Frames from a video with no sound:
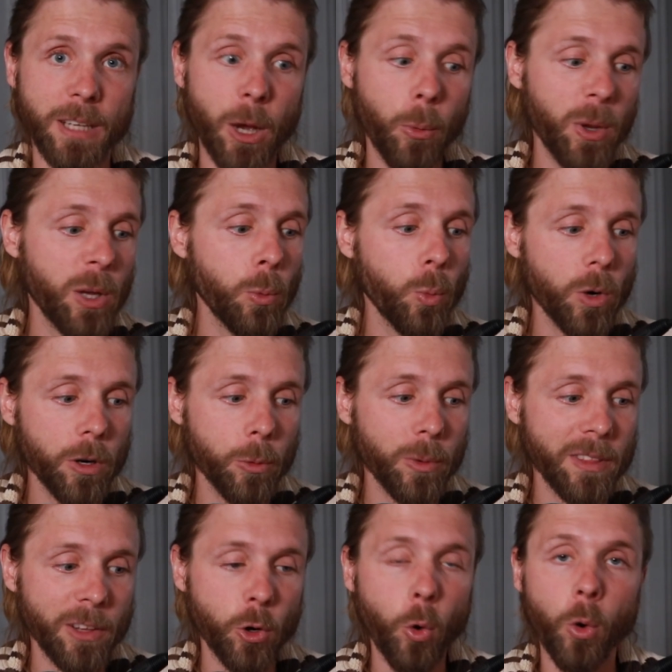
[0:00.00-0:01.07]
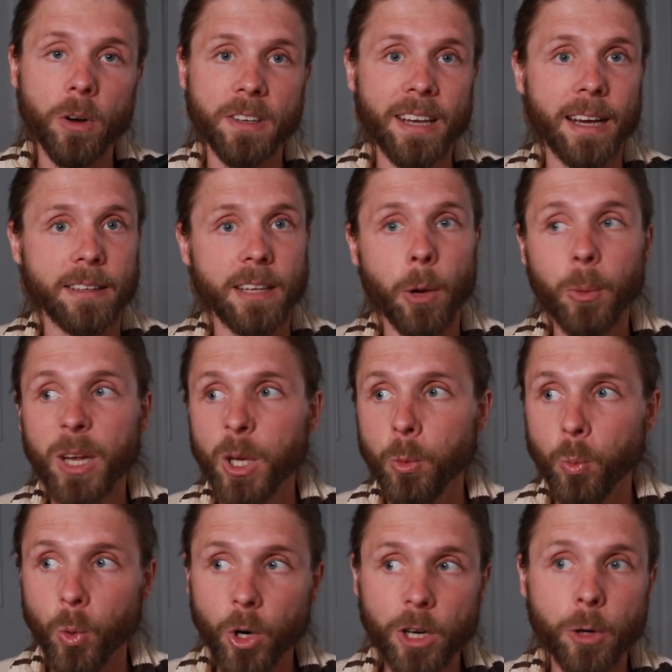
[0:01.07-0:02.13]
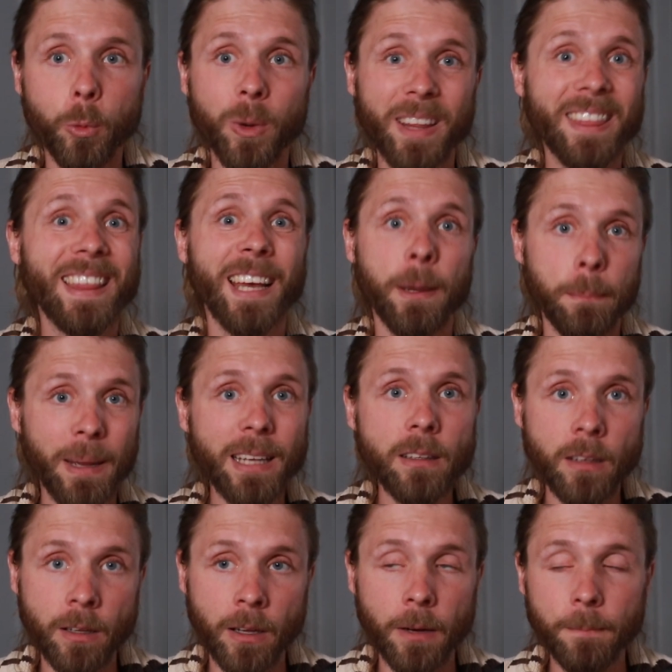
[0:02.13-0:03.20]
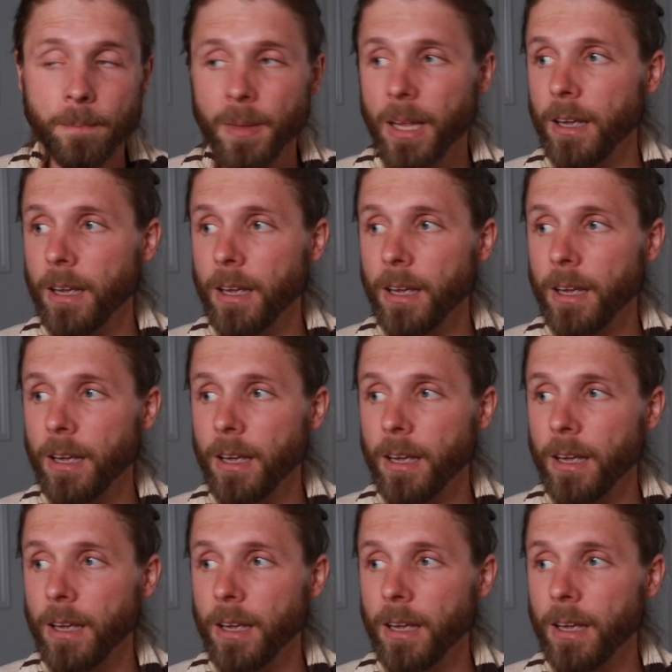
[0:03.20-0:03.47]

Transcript: how we can work with the cortex, how we can work with the amygdala